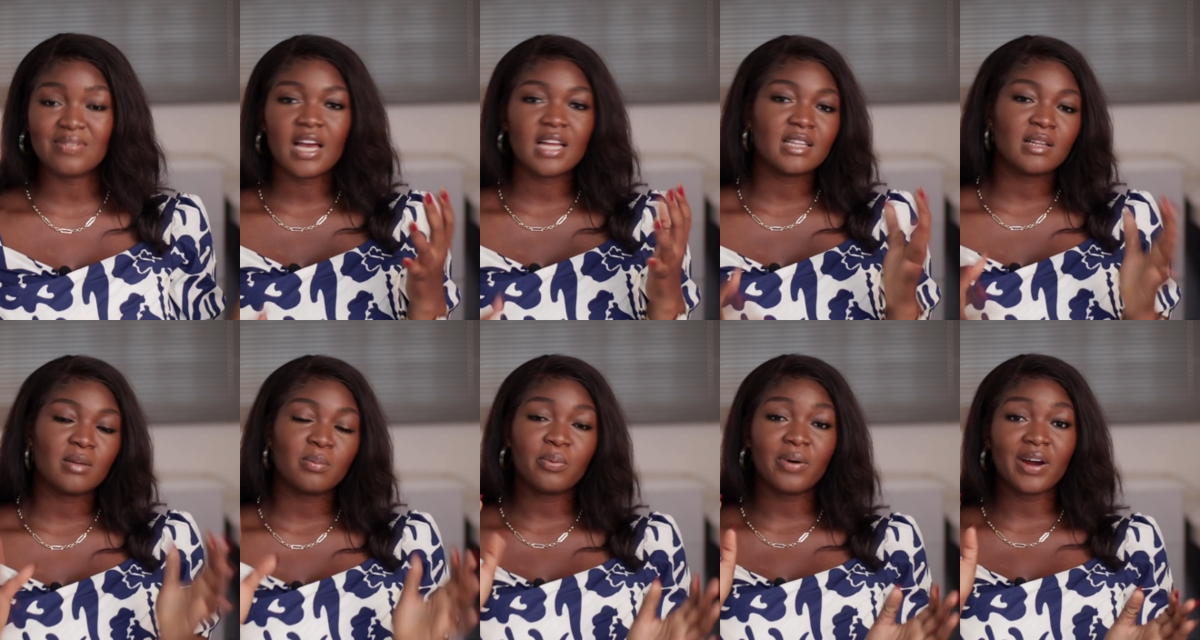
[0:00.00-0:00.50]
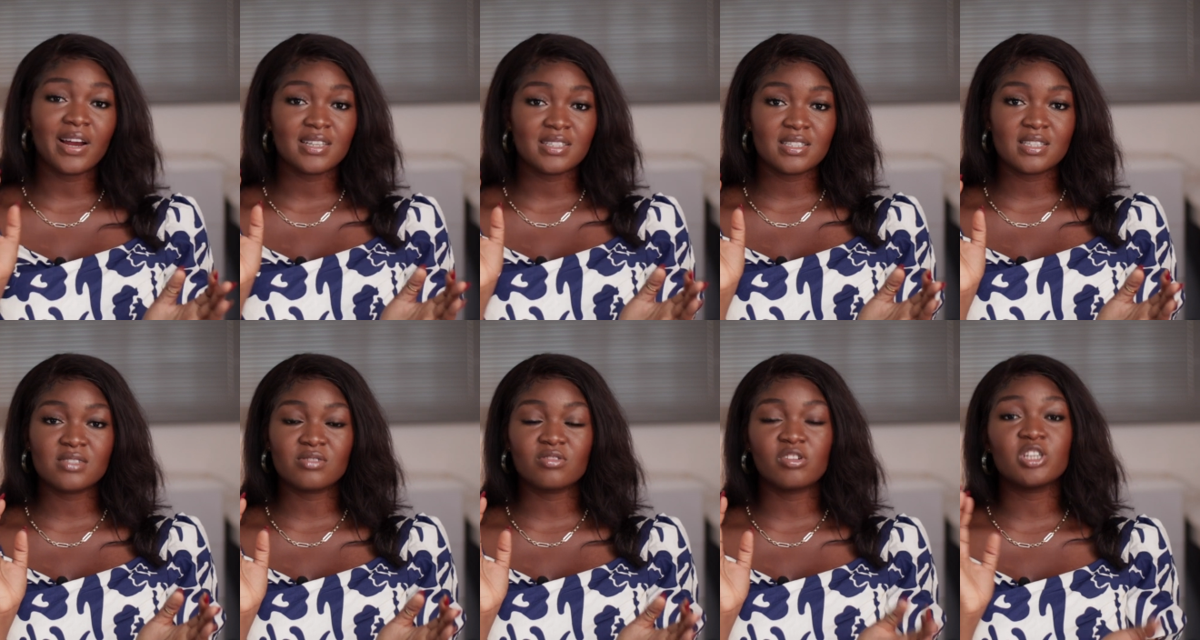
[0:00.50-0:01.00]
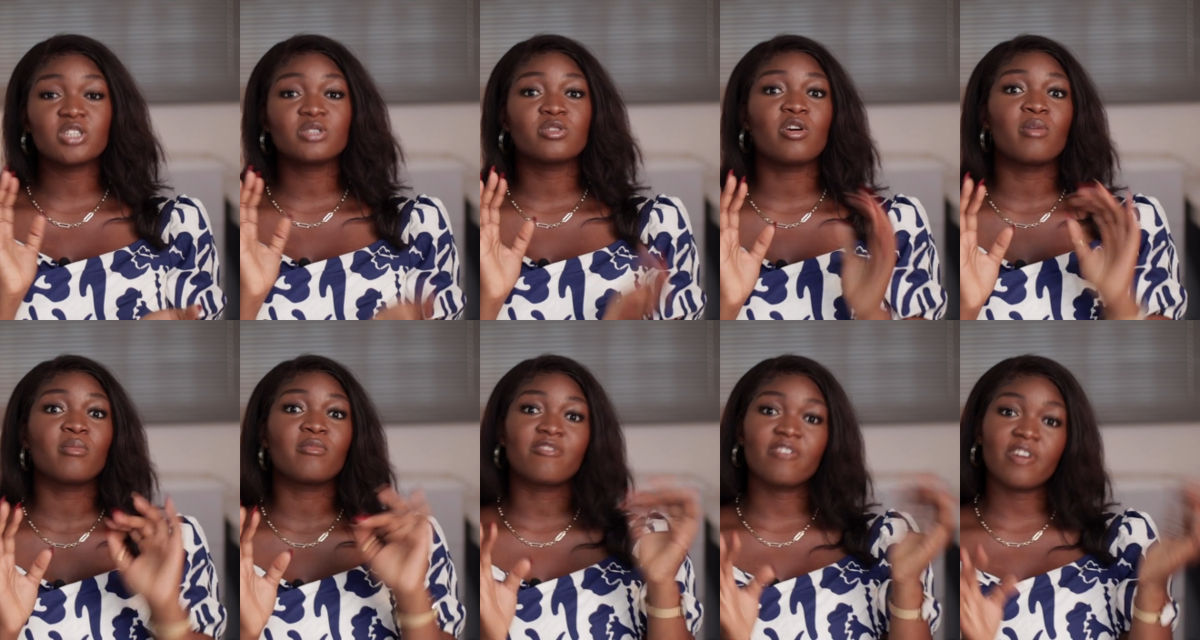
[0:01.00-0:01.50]
and the prices range
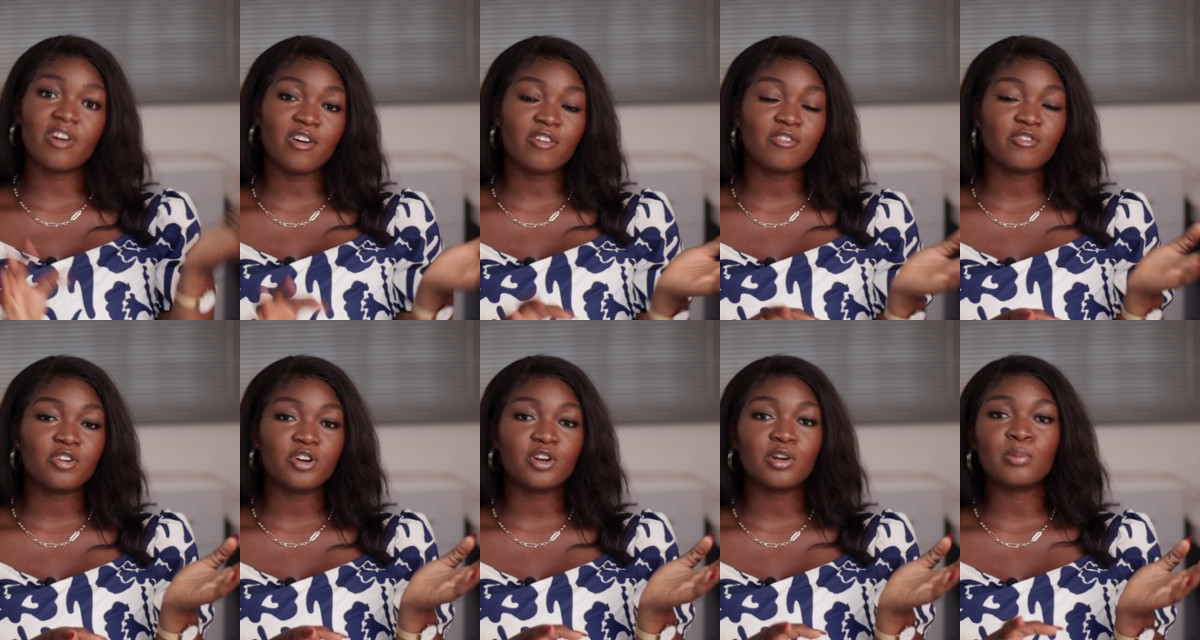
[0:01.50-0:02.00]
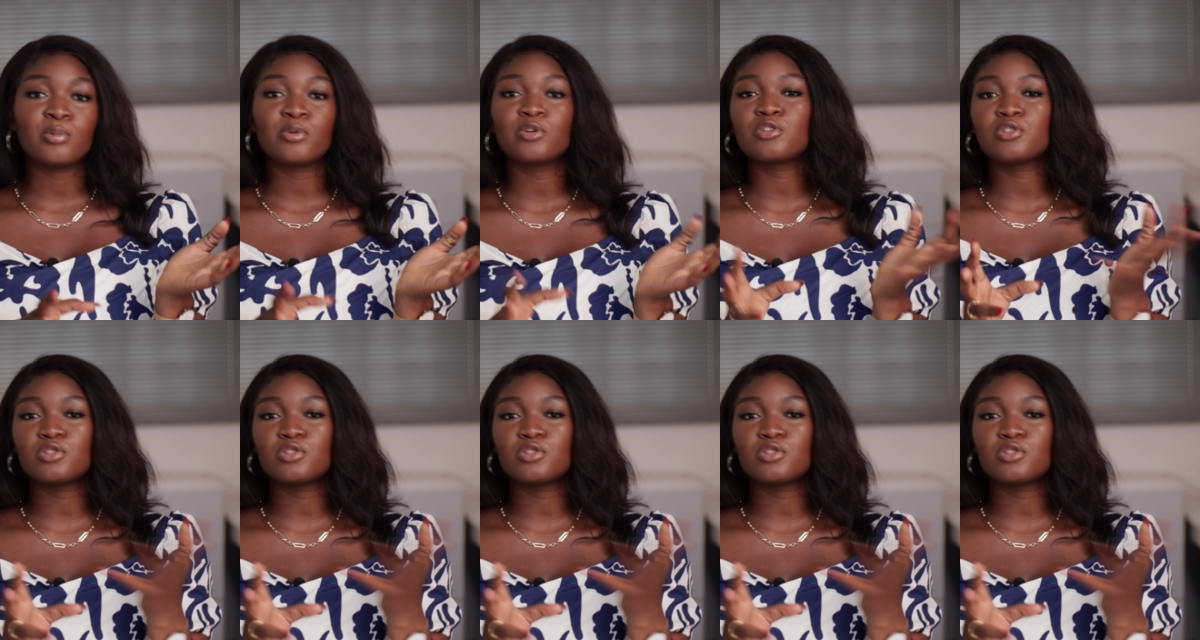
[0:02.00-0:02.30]
from very affordable